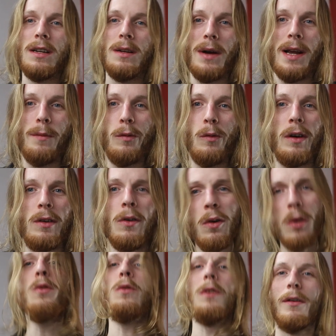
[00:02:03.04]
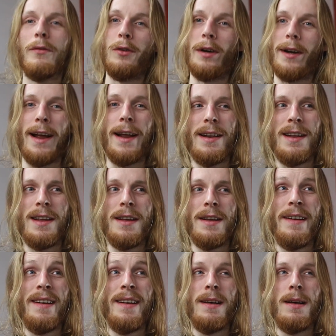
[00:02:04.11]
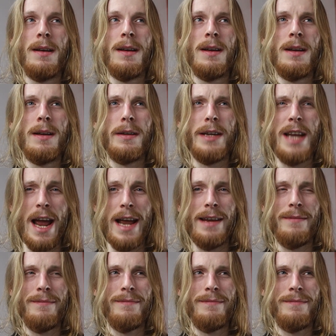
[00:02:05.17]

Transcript: the paperwork all over again. Yay.